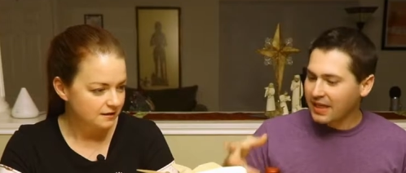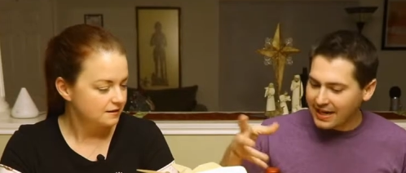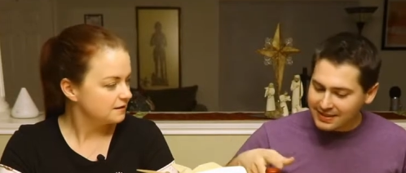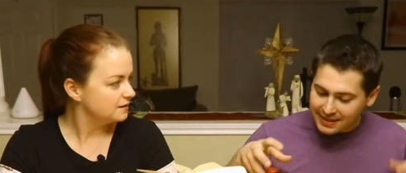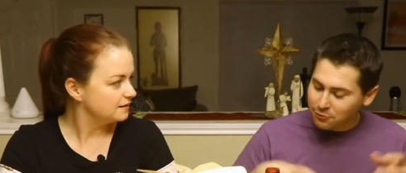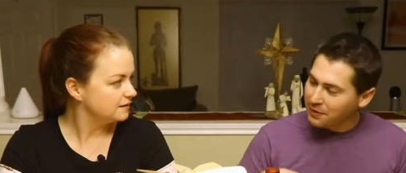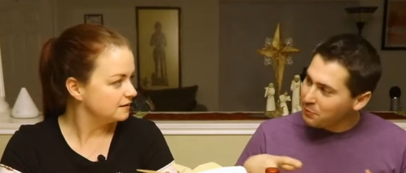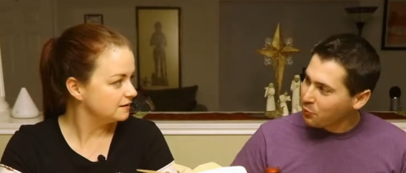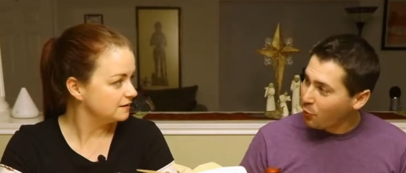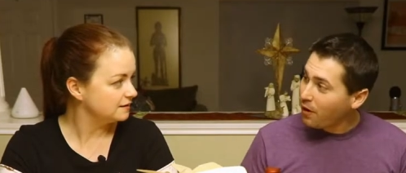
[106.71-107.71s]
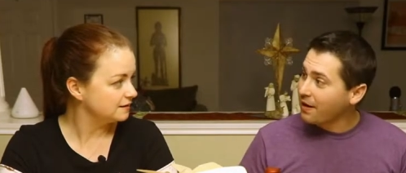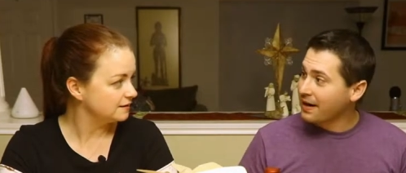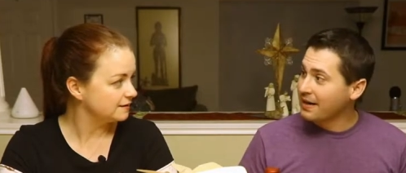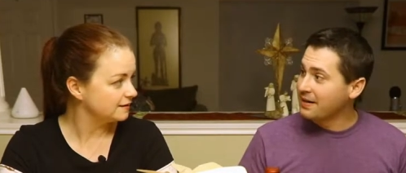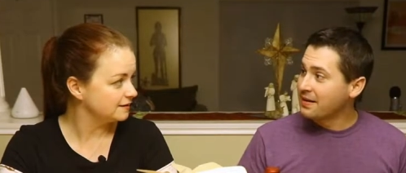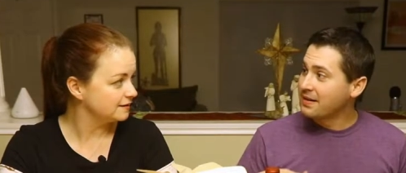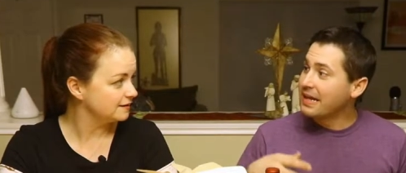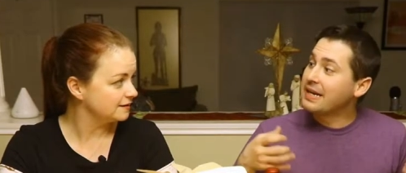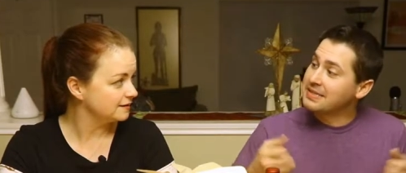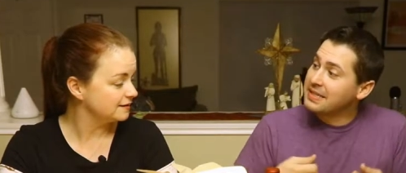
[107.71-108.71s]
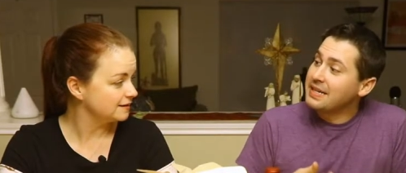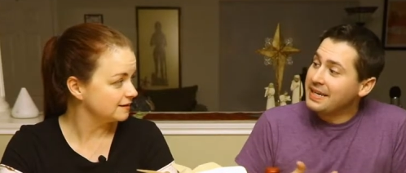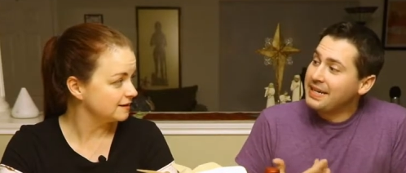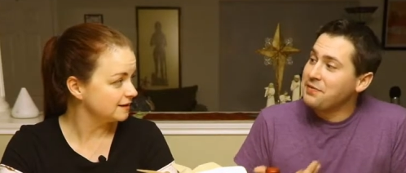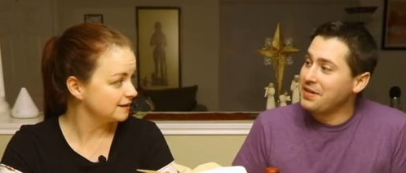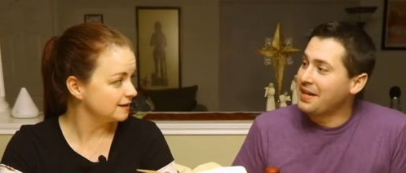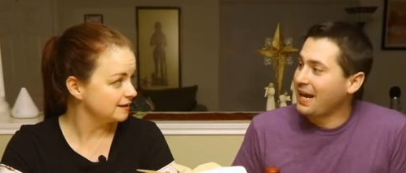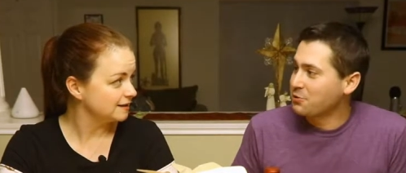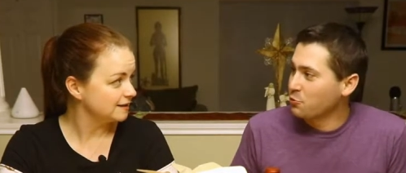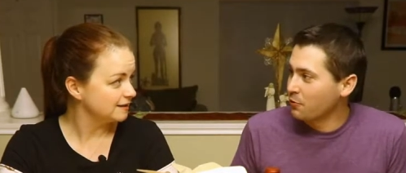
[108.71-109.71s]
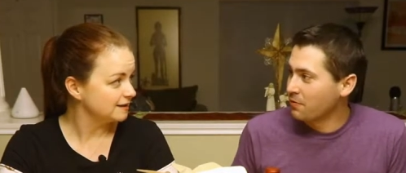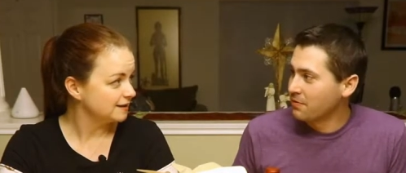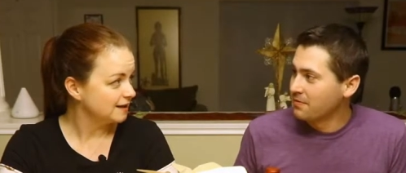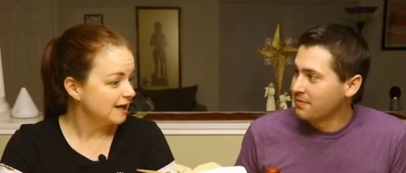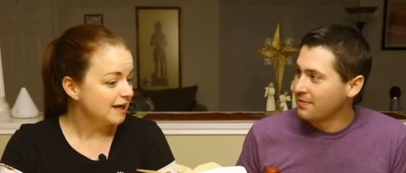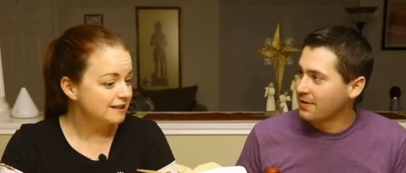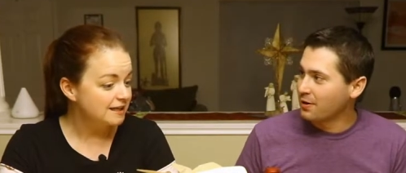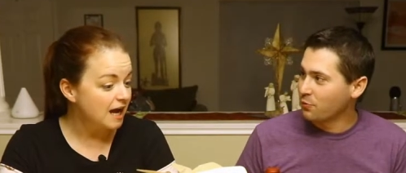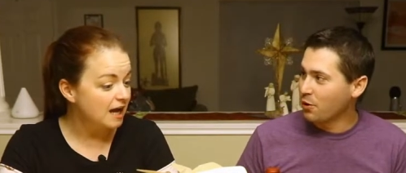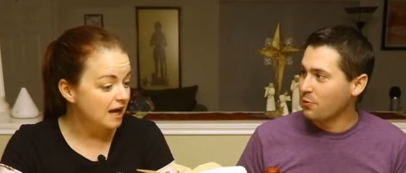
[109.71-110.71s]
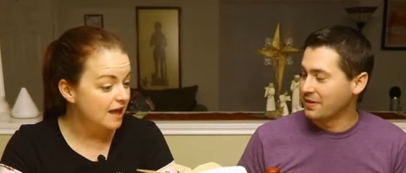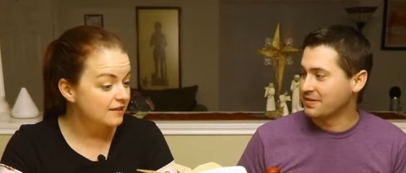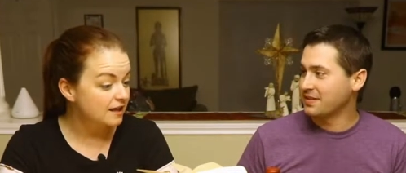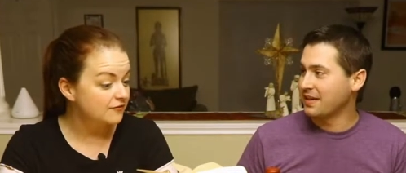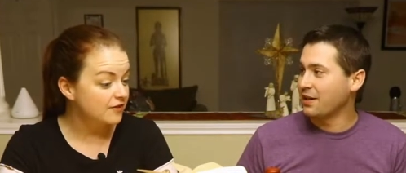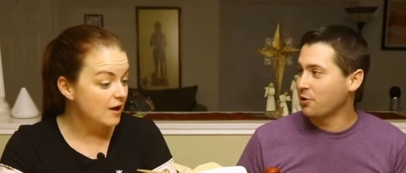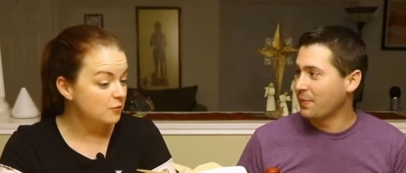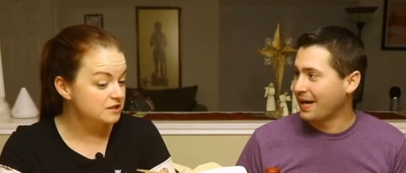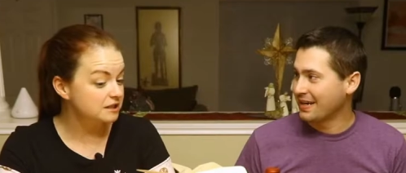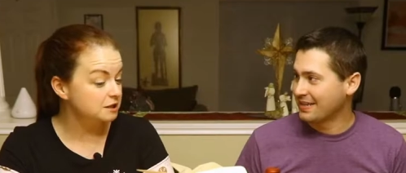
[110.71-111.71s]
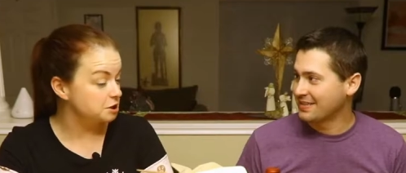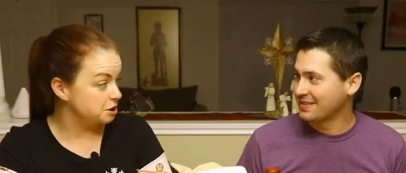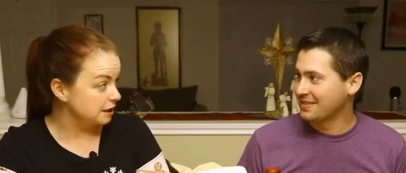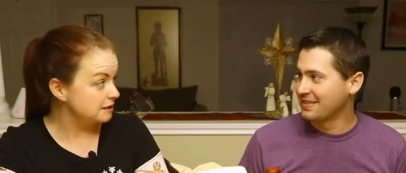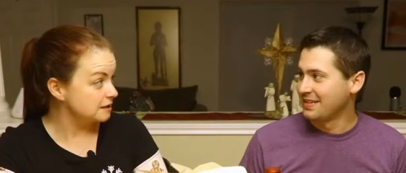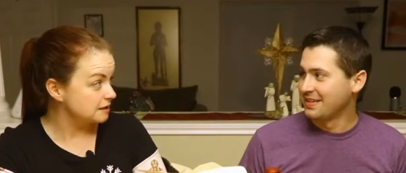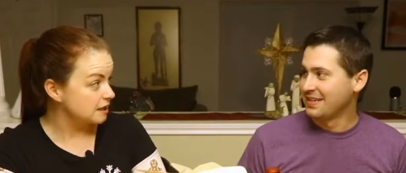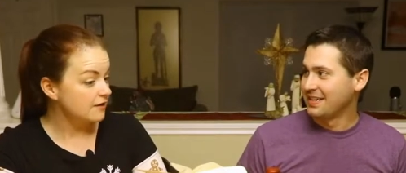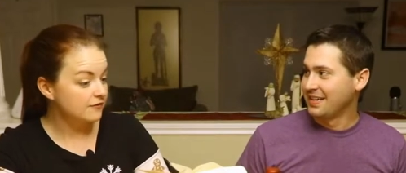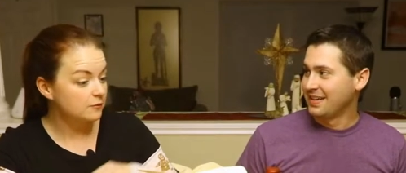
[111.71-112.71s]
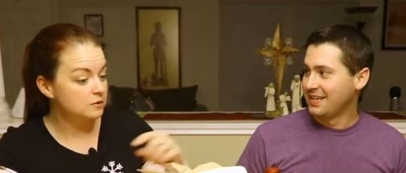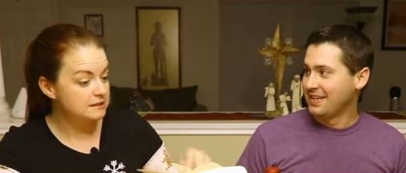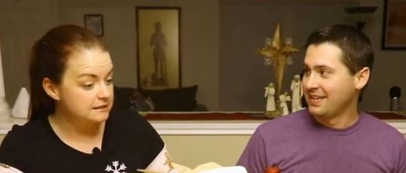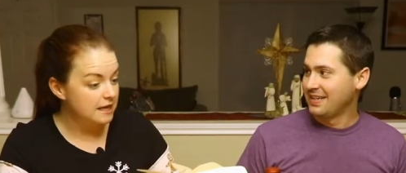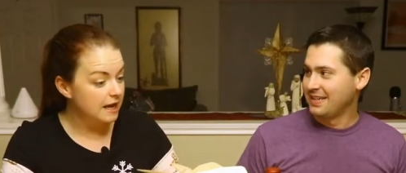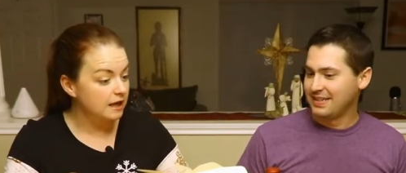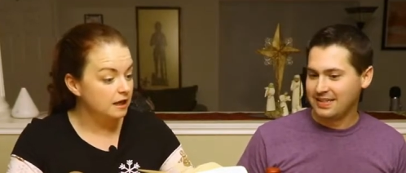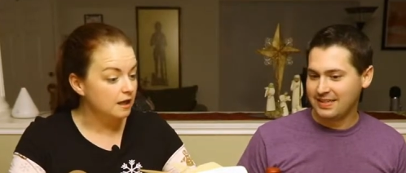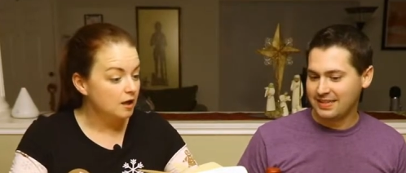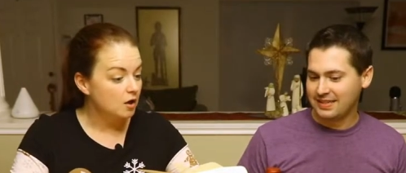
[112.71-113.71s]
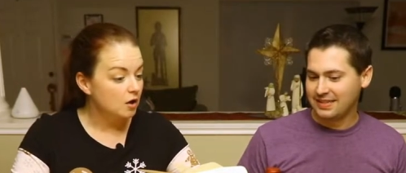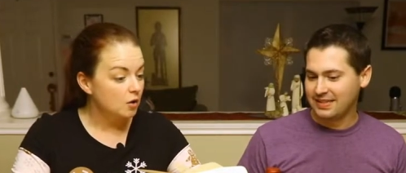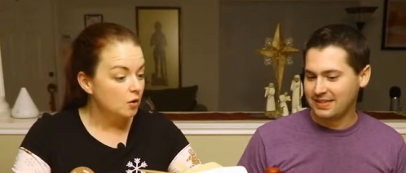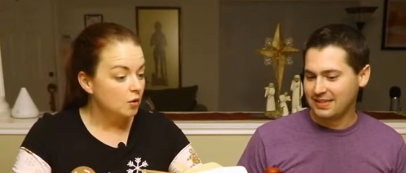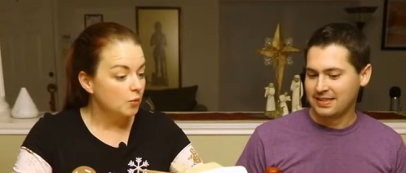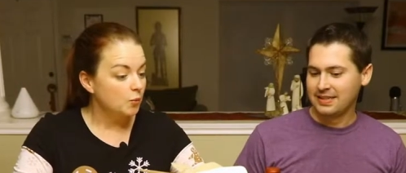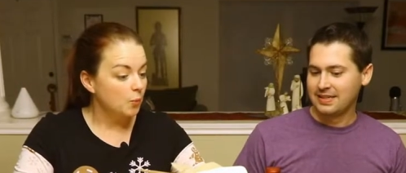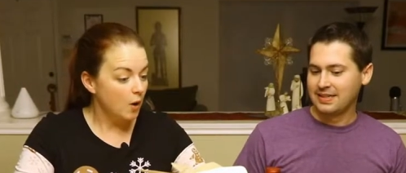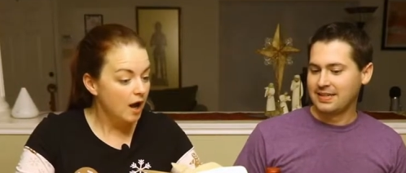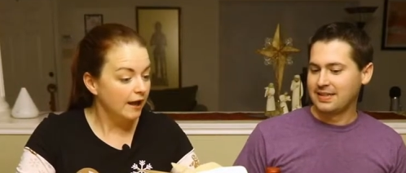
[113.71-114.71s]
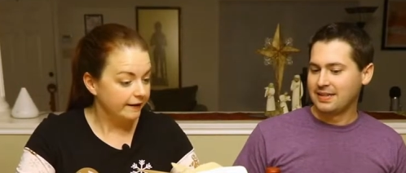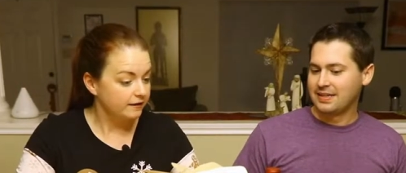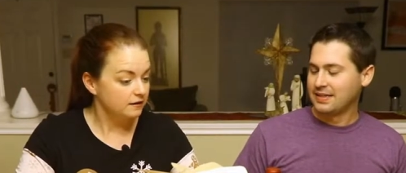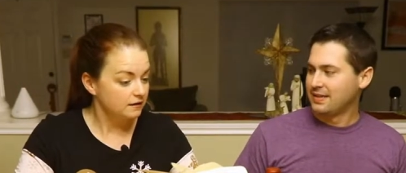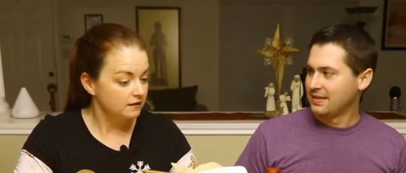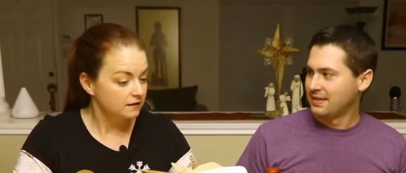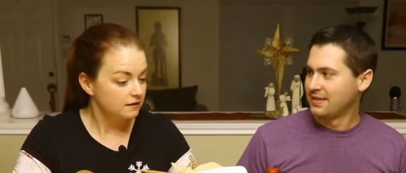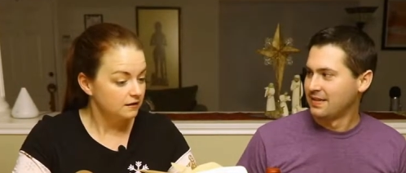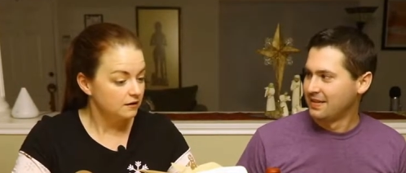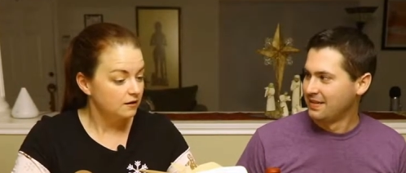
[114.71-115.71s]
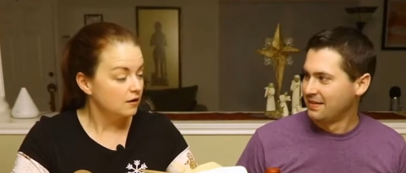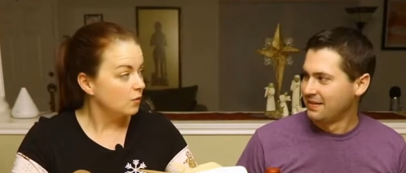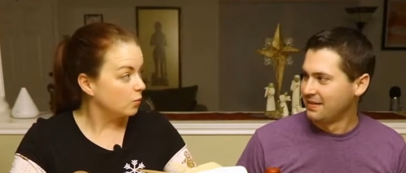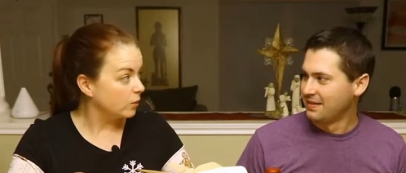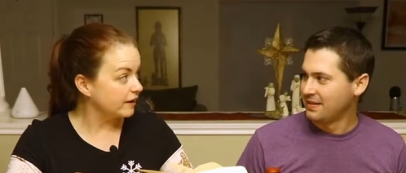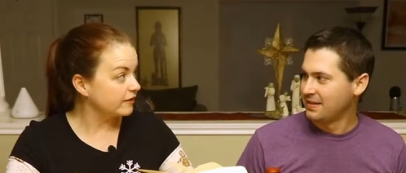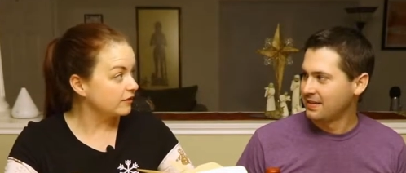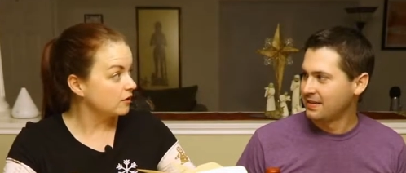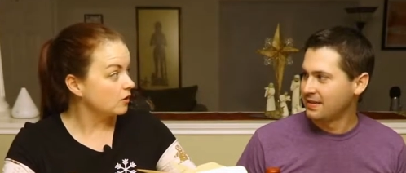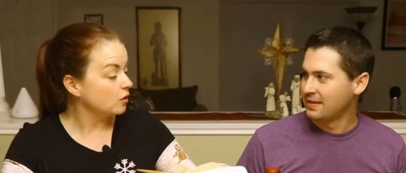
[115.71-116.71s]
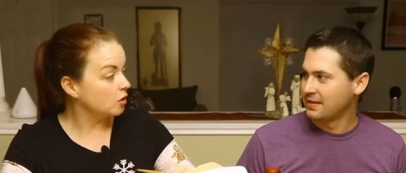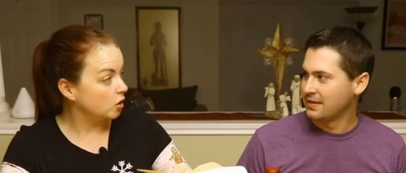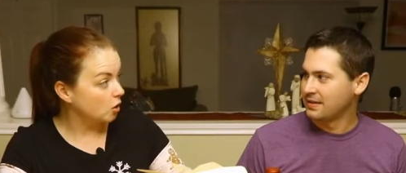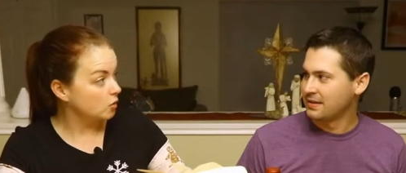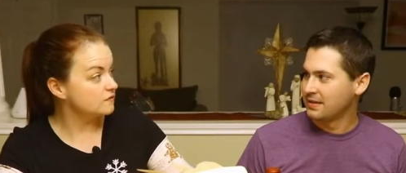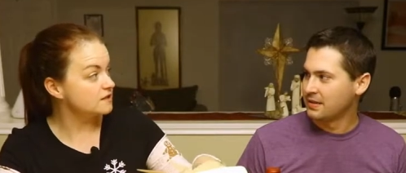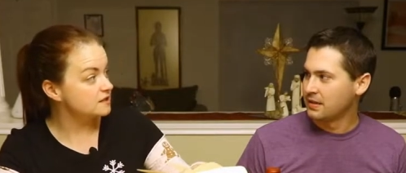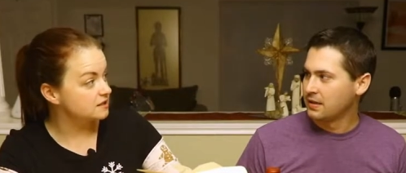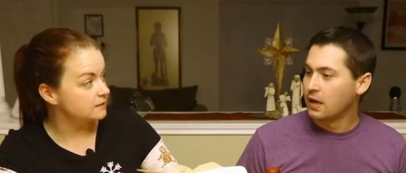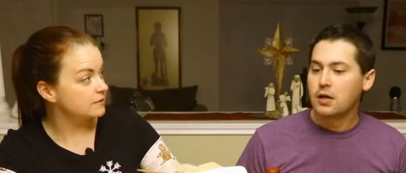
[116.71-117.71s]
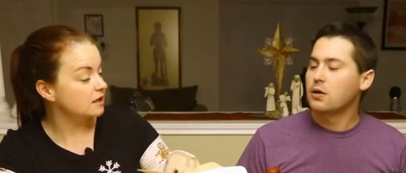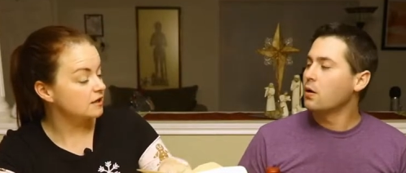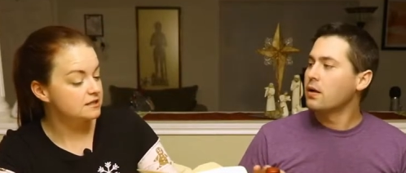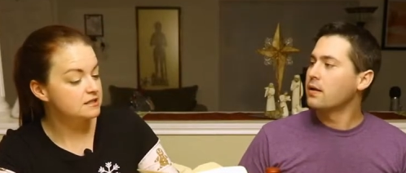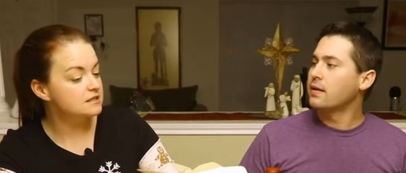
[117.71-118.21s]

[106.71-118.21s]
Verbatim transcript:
Speaker 1: That is a grape wine that is then given natural yeah, aromas. And if and that was legit
Speaker 2: stuff, it would say wine with cloves and cinnamon. This